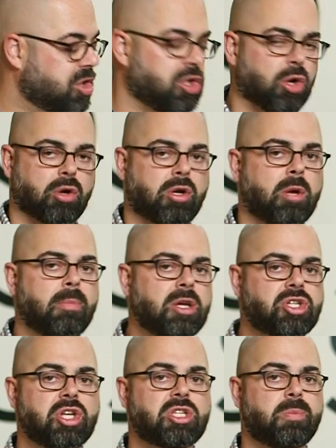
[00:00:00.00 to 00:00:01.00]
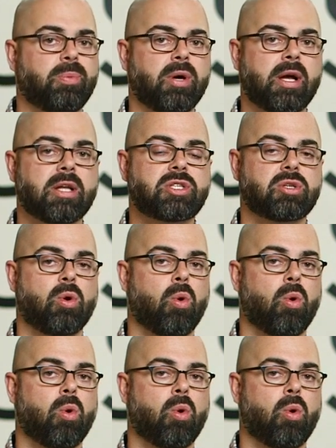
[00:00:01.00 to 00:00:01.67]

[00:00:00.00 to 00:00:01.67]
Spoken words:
your commission splits